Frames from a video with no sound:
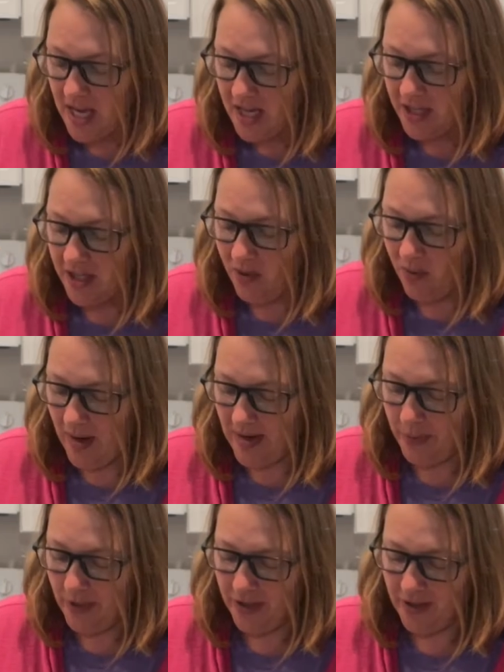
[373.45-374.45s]
You don't want to
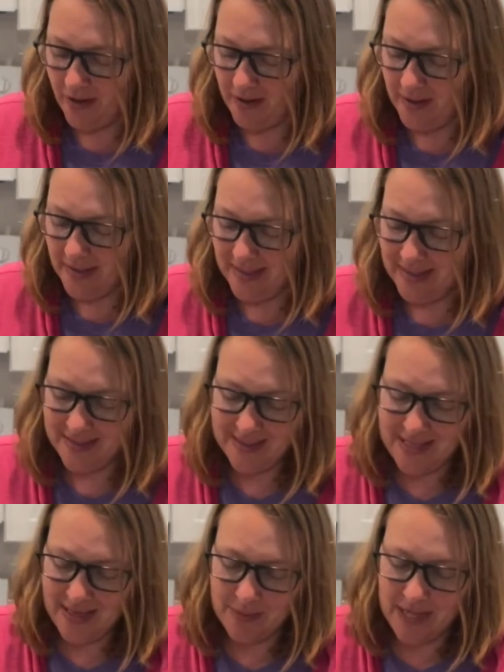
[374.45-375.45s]
put your garlic in at the
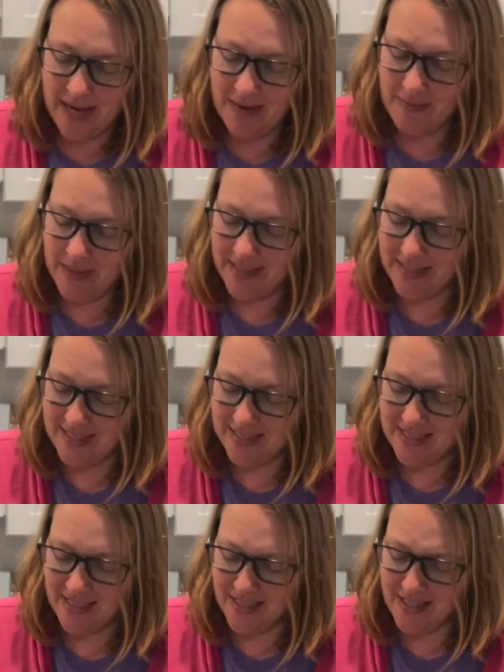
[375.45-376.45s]
same time because it
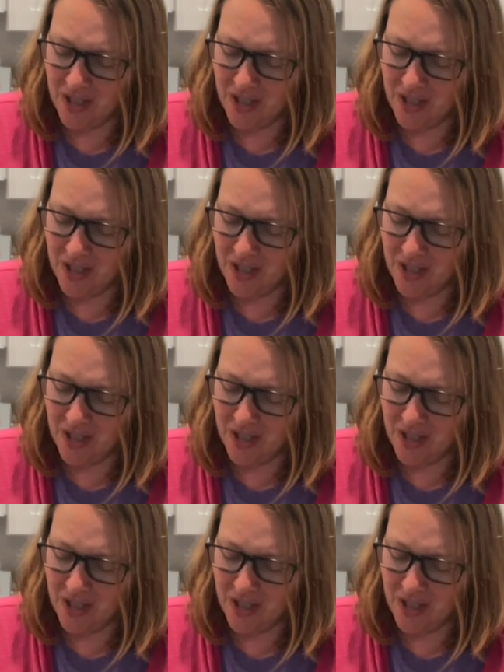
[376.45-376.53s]
does